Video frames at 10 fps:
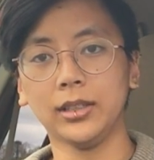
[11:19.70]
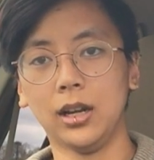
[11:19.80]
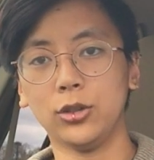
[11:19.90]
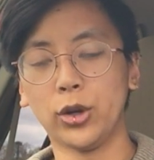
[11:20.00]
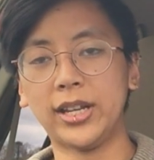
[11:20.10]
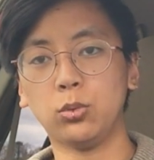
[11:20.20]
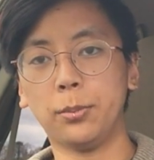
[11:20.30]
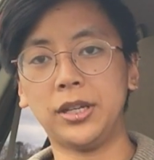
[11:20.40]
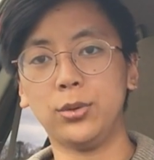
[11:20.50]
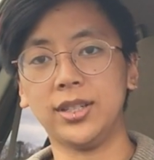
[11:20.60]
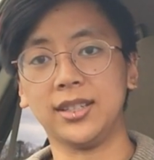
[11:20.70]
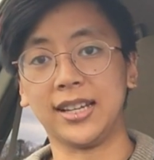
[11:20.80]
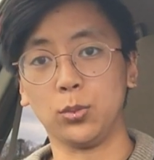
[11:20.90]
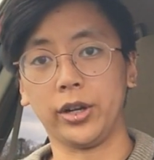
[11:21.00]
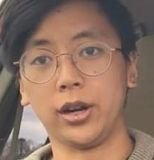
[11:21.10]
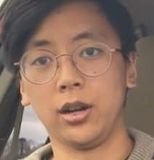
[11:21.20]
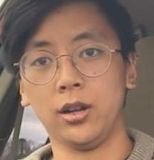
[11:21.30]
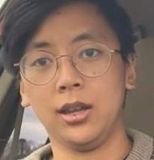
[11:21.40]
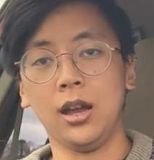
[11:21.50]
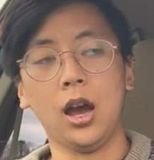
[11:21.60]
a trans woman who is a sex worker.
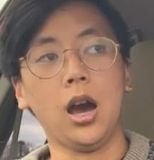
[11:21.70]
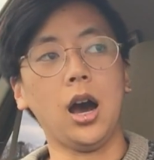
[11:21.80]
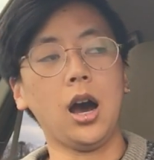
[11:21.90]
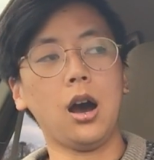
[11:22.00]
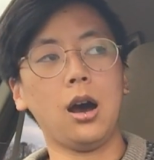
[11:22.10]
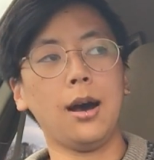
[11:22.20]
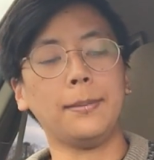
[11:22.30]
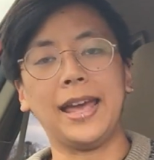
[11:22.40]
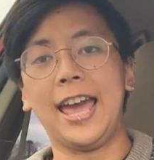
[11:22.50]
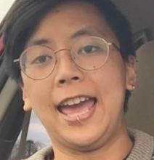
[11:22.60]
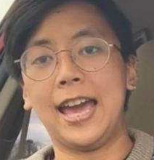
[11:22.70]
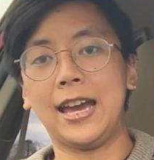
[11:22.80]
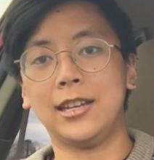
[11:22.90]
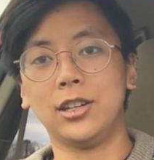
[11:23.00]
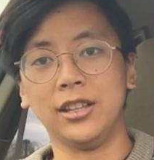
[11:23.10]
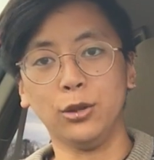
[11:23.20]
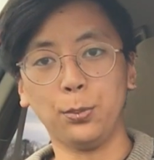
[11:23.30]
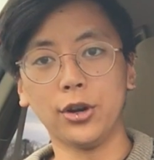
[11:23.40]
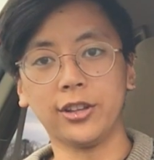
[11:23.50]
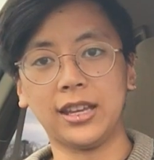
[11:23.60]
And in the
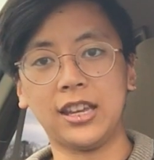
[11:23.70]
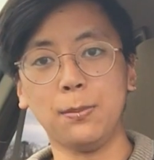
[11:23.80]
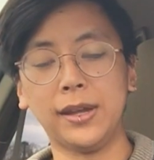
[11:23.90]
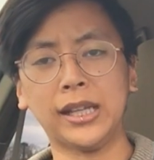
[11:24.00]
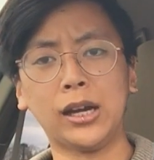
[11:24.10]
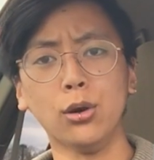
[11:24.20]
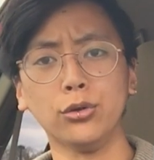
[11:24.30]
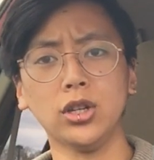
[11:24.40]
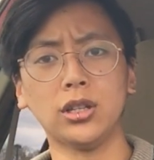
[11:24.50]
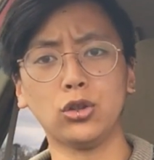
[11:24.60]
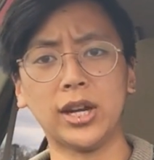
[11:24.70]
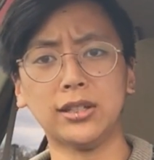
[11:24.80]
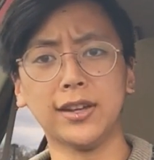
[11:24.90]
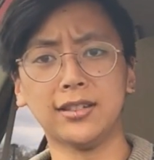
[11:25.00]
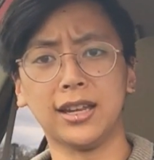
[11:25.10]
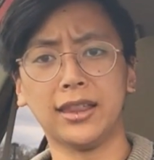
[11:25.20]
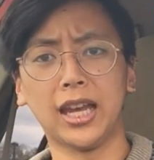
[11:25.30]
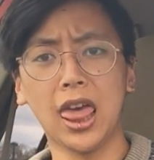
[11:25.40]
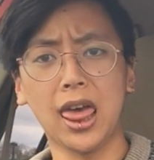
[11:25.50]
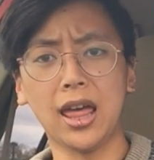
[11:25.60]
book they keep being like, oh, she's a transvestite, like,
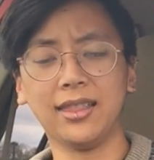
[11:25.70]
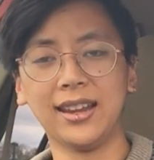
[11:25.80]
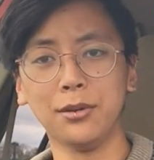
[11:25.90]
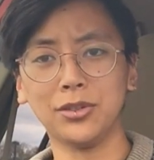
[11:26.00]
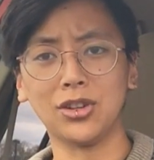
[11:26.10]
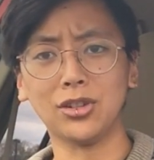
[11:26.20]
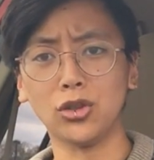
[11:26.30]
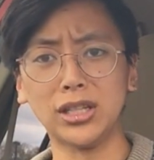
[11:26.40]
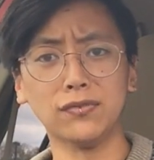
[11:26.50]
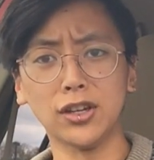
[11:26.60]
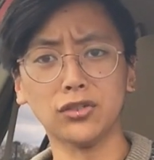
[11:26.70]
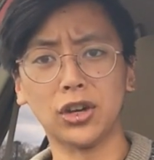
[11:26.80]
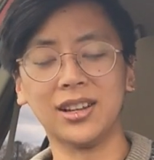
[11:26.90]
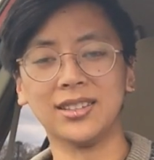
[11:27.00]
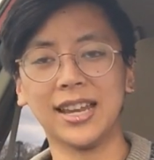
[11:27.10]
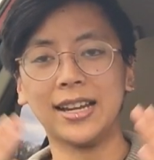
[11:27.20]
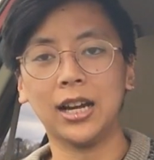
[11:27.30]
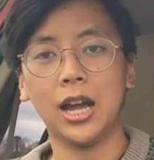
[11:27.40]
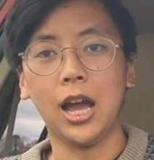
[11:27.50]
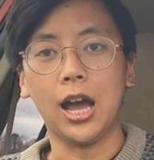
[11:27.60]
haha, like, it was just a transvestite. It's like,
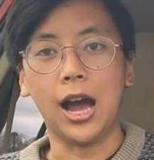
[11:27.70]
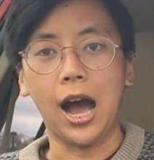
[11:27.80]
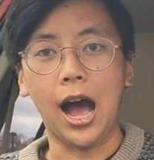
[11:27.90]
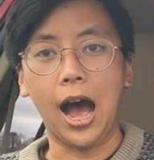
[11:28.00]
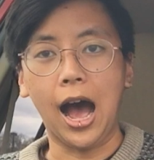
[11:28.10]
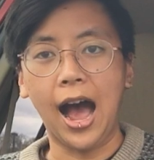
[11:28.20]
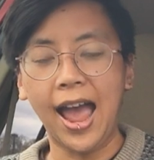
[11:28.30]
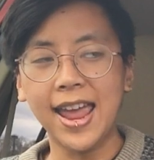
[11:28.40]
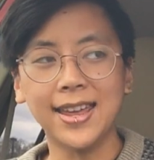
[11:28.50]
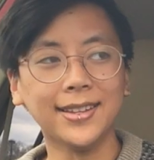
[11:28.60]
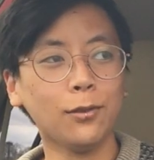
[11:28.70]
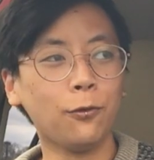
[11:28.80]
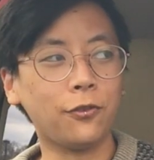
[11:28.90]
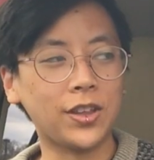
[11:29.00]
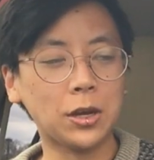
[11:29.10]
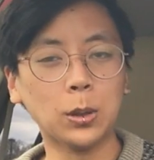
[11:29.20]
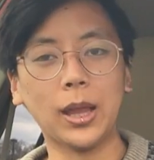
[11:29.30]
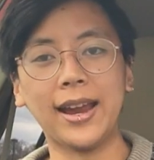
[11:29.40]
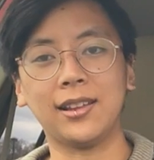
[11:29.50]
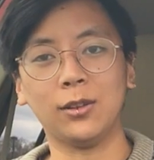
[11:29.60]
I feel
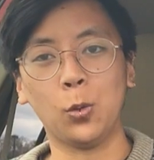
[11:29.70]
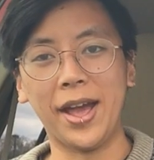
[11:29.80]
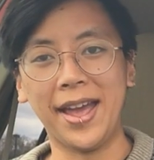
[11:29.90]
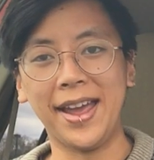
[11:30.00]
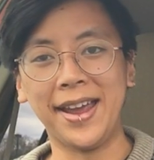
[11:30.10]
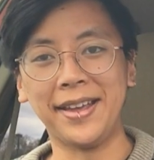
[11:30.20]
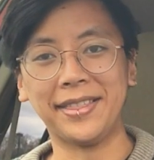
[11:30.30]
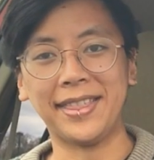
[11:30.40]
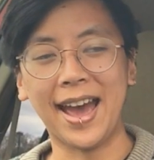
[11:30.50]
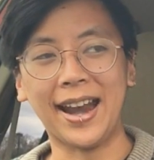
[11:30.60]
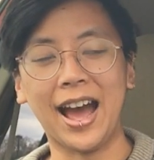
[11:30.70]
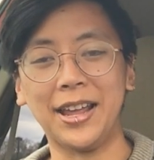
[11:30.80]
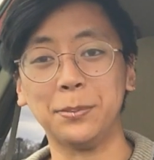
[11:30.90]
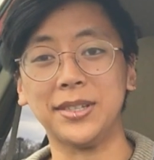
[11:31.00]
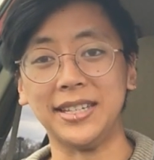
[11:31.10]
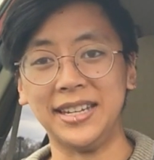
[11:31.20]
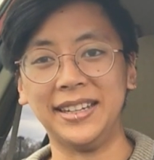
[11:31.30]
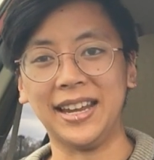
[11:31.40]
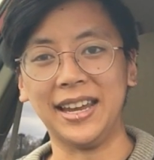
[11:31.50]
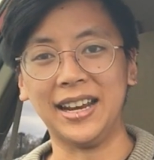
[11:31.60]
like the way that I am
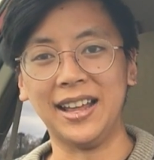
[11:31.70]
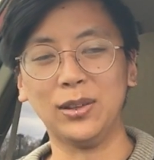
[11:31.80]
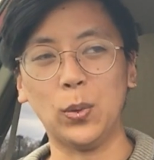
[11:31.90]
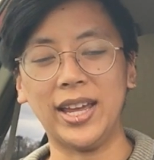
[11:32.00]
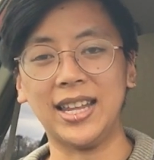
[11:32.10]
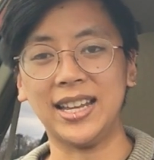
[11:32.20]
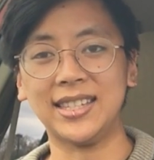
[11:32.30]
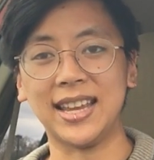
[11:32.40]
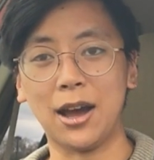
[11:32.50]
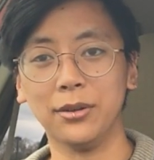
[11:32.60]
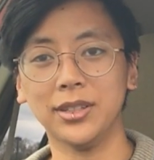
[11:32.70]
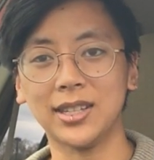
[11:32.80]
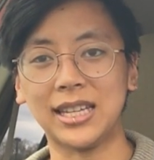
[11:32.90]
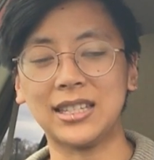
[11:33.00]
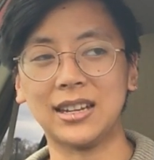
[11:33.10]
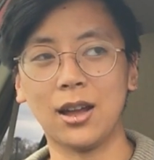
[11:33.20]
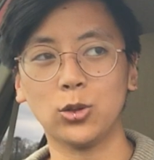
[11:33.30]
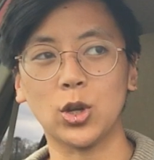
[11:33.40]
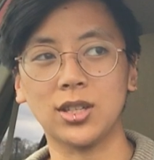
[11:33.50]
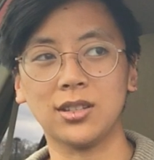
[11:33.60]
seeing it and the way that it sounds, it's not
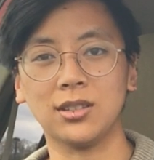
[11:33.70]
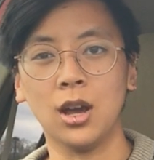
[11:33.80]
just,